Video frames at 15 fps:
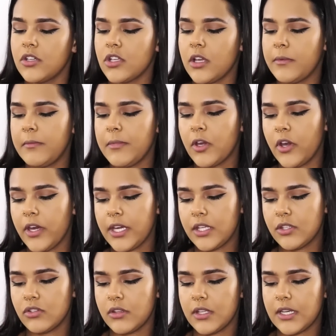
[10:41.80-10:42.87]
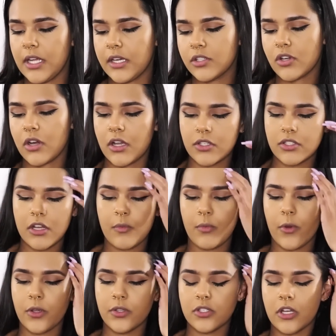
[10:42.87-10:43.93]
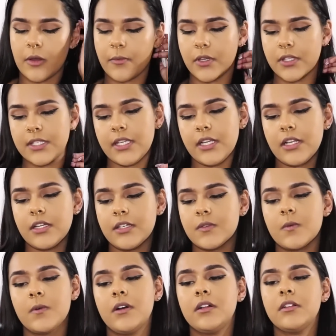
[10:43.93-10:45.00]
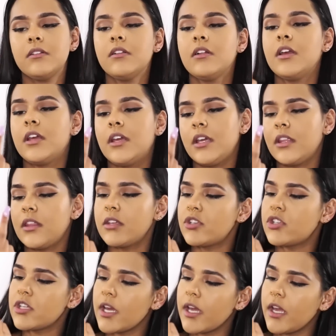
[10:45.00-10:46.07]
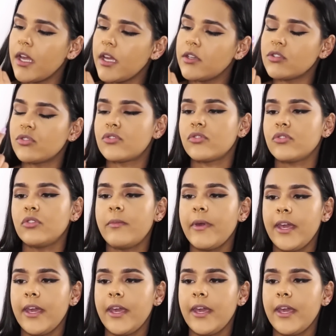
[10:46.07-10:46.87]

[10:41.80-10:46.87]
So I'm going to be going into the NYX Can't Stop Won't Stop concealer as well, in the shade True